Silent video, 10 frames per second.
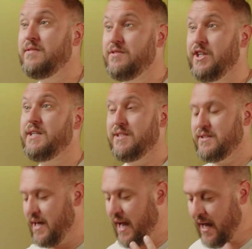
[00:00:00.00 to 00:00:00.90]

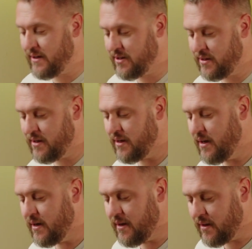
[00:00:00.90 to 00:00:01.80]
Jesus, entered
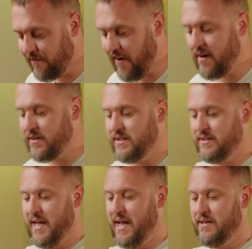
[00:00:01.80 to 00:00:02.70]
the
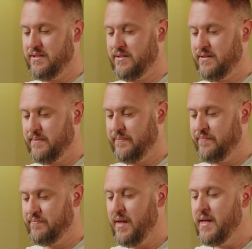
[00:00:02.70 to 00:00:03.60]
Pharisee's house
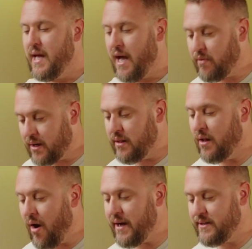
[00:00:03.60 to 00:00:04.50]
and
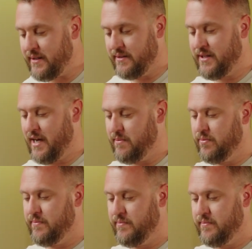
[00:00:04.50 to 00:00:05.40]
reclined at the
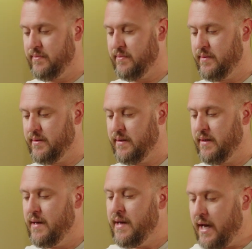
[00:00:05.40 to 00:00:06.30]
table.
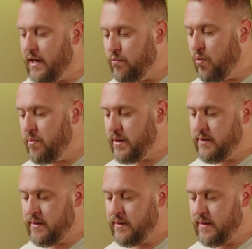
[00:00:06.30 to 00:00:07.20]
And a
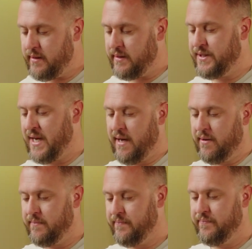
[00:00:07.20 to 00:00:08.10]
woman in the
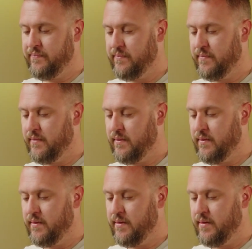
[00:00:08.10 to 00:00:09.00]
town
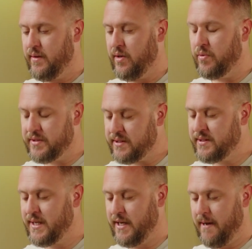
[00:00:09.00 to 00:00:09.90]
who was a
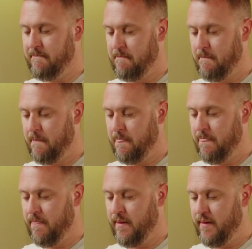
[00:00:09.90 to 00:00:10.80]
sinner
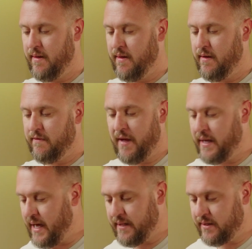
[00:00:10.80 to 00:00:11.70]

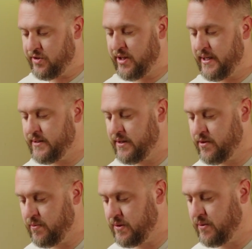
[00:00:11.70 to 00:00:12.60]
found out that
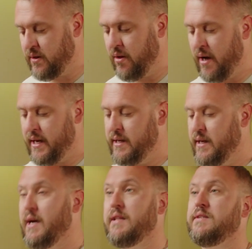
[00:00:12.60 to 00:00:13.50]
Jesus was
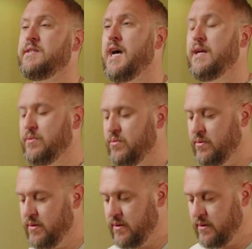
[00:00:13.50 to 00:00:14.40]
reclining at the
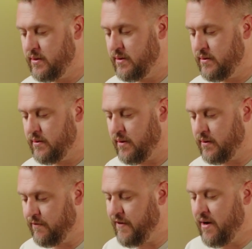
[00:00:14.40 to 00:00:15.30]
table
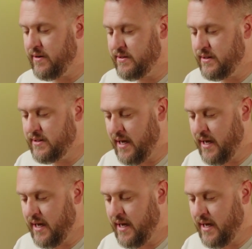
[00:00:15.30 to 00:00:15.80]
of the Pharisee's